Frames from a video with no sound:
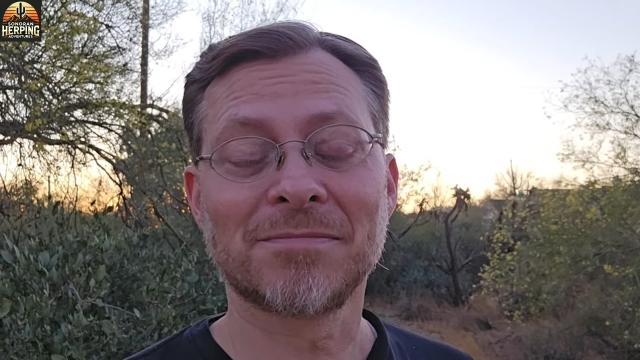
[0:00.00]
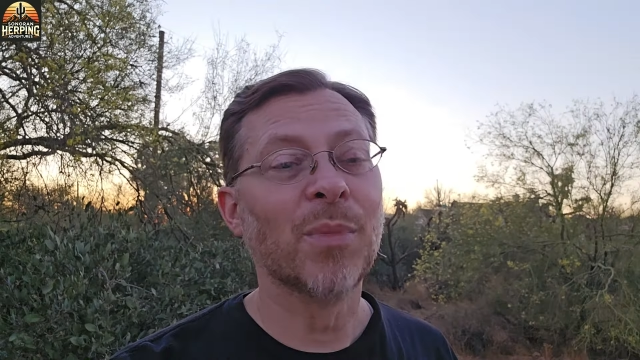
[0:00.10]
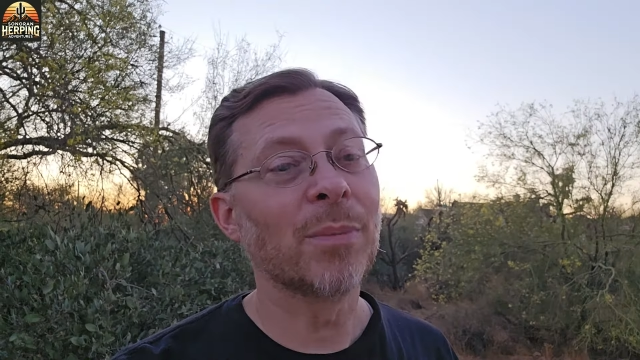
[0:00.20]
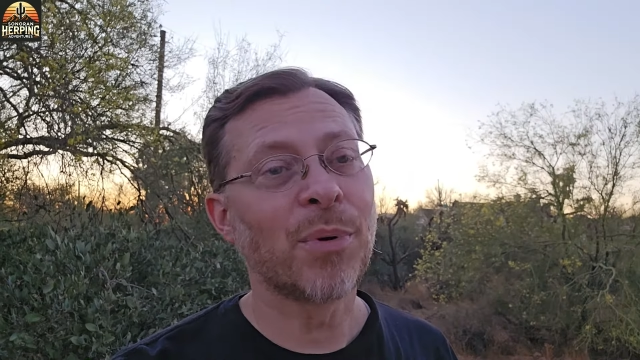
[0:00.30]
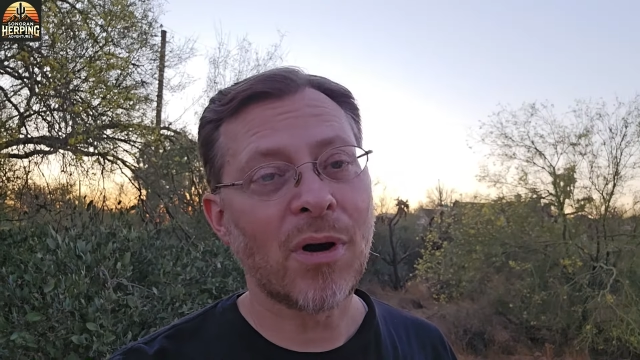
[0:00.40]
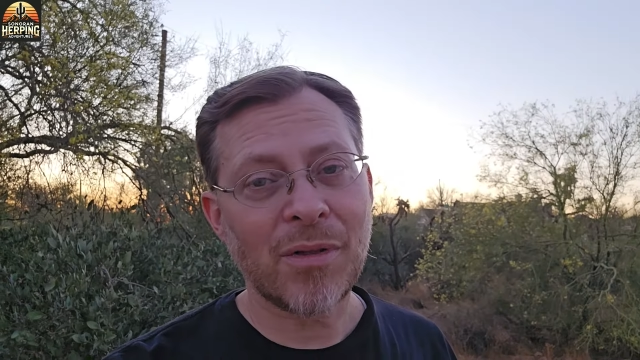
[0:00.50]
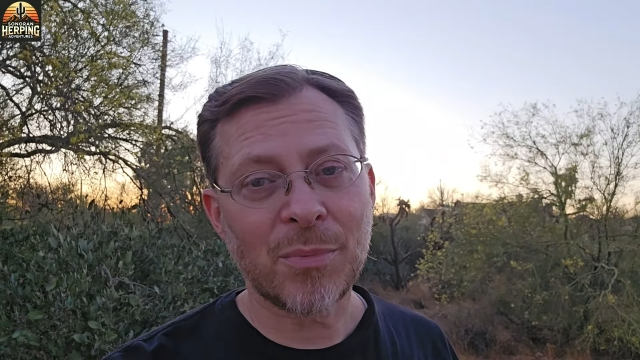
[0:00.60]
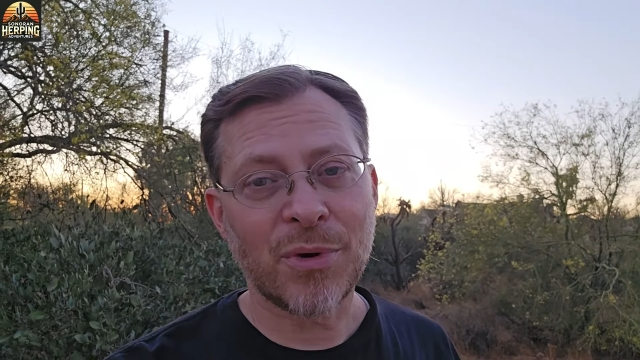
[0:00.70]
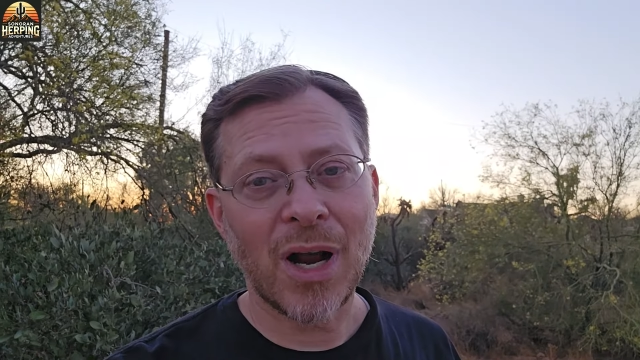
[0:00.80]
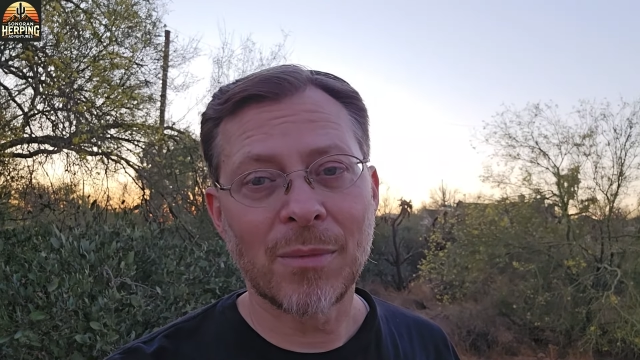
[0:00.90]
But part of the
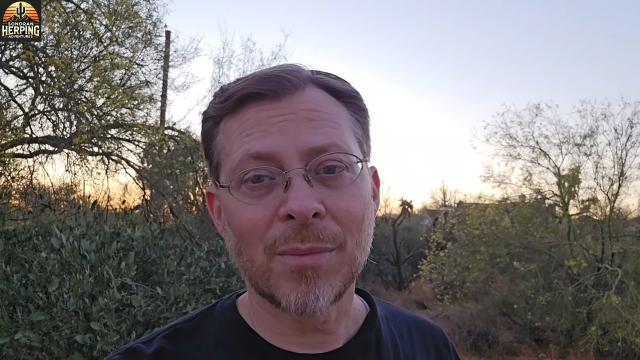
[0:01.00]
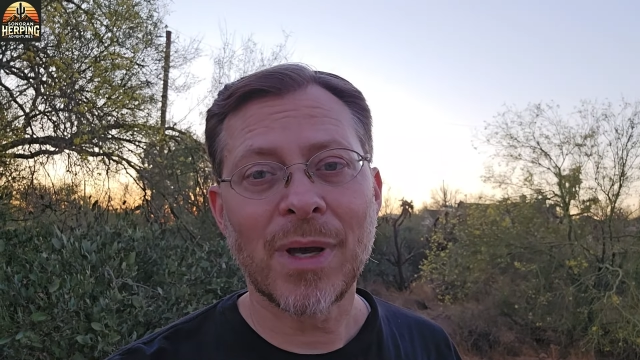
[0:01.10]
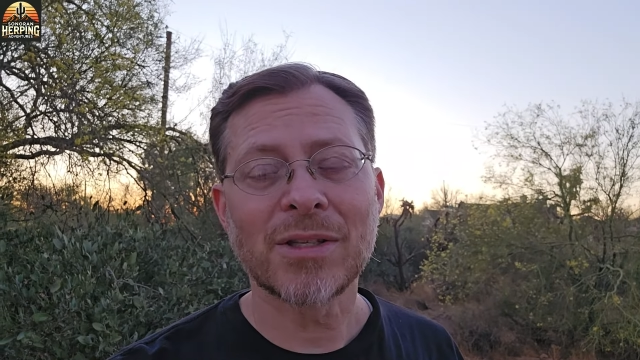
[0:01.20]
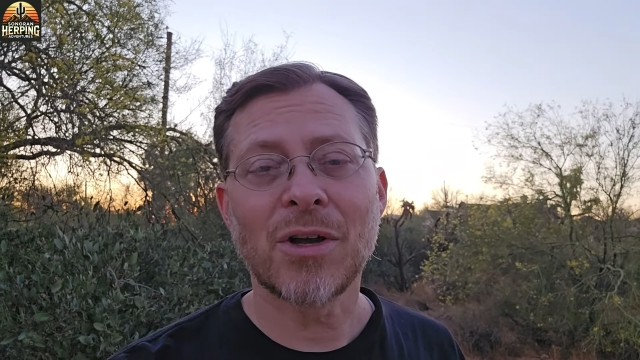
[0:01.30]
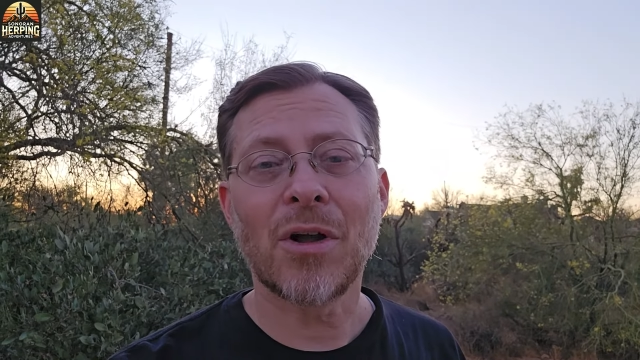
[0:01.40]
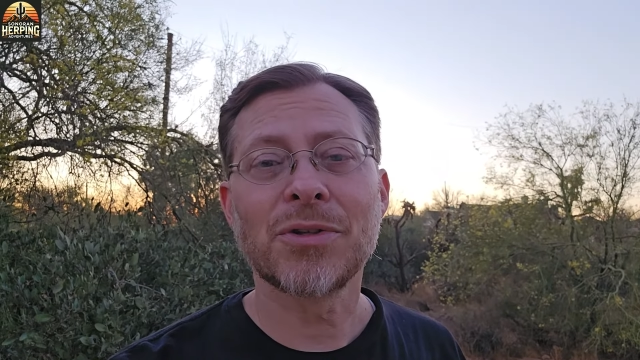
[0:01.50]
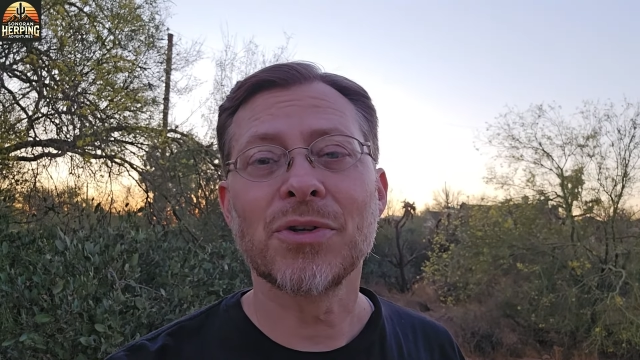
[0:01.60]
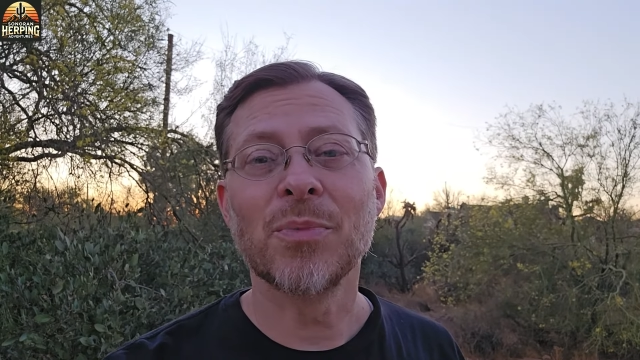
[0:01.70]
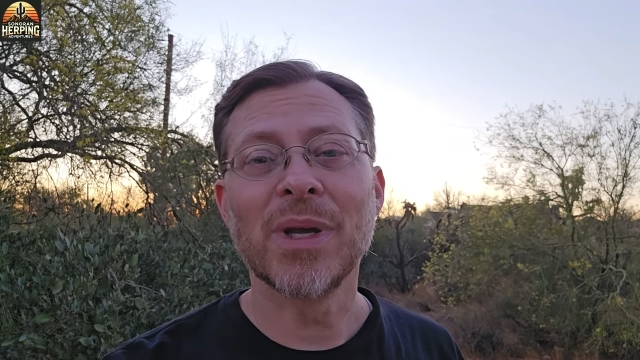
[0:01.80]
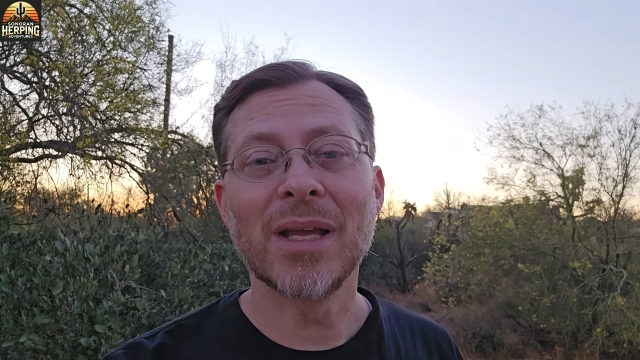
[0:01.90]
problem has
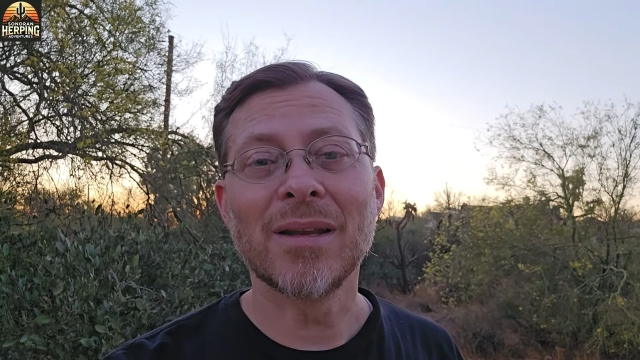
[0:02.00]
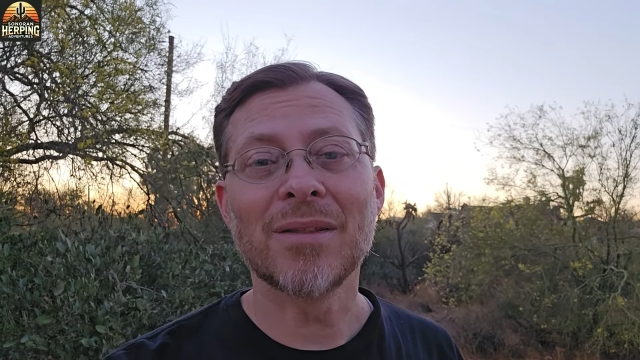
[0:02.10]
also been